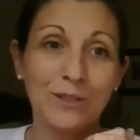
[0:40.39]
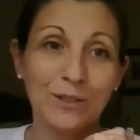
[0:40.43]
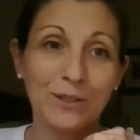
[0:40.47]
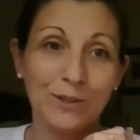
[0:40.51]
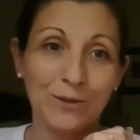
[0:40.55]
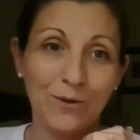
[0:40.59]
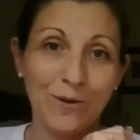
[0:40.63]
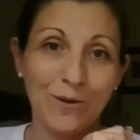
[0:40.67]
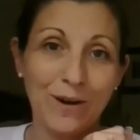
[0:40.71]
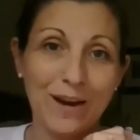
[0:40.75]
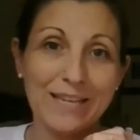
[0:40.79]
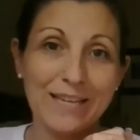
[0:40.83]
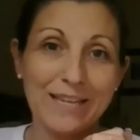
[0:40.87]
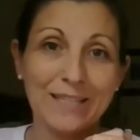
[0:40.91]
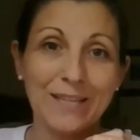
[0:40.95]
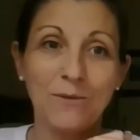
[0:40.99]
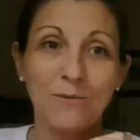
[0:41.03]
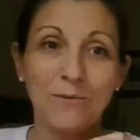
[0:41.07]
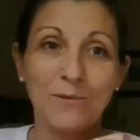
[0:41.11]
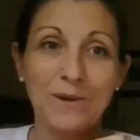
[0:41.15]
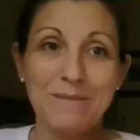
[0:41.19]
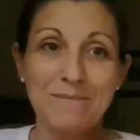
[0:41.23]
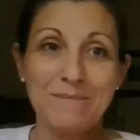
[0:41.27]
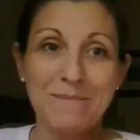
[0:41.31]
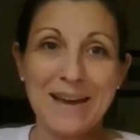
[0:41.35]
stories
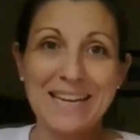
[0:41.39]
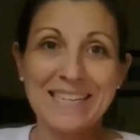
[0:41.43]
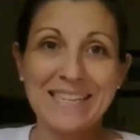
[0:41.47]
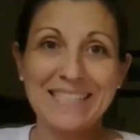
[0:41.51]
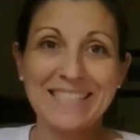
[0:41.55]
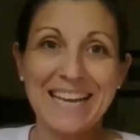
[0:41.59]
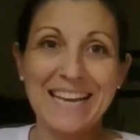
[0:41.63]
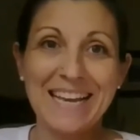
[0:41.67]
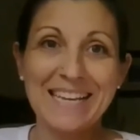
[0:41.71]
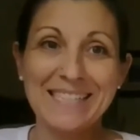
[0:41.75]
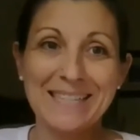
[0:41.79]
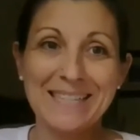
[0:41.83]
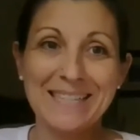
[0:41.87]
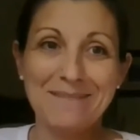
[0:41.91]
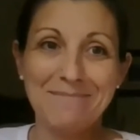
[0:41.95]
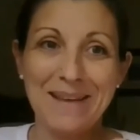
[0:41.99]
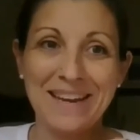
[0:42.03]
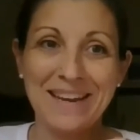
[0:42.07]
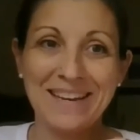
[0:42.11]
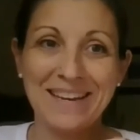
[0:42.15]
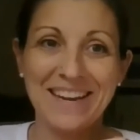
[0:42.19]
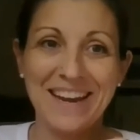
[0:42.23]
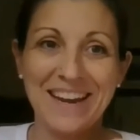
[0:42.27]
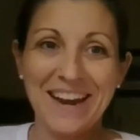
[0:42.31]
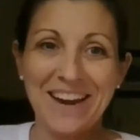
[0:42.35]
with mice as the
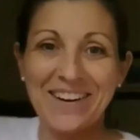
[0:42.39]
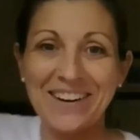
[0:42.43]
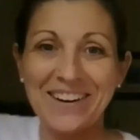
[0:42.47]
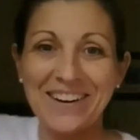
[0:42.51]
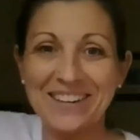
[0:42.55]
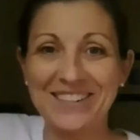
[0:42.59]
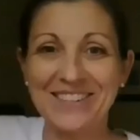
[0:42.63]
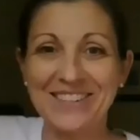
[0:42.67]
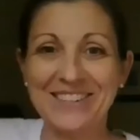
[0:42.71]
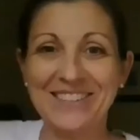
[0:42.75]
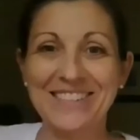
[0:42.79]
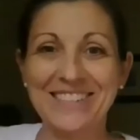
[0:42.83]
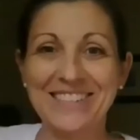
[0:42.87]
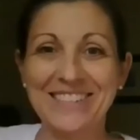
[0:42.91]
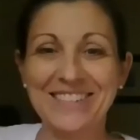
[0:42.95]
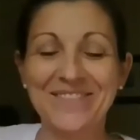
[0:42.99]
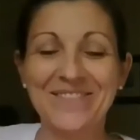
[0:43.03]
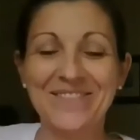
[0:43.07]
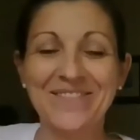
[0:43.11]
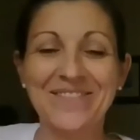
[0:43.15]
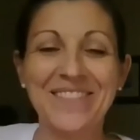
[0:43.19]
main characters.